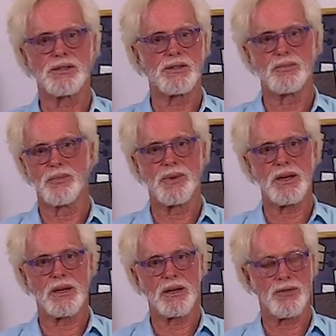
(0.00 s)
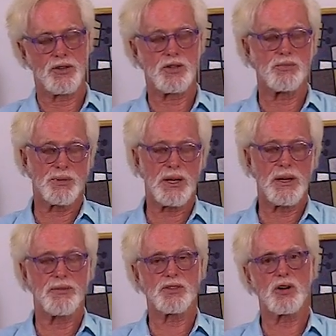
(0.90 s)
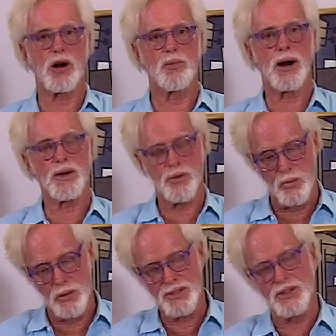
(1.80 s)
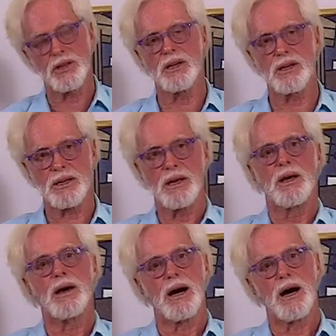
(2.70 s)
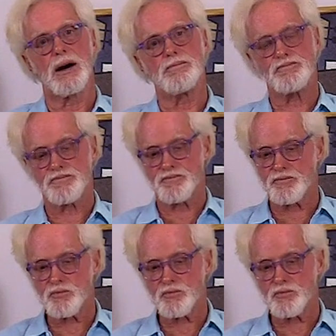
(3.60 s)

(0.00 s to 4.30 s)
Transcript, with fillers: immediately, if it's particularly if it's carbohydrate, wants to get um,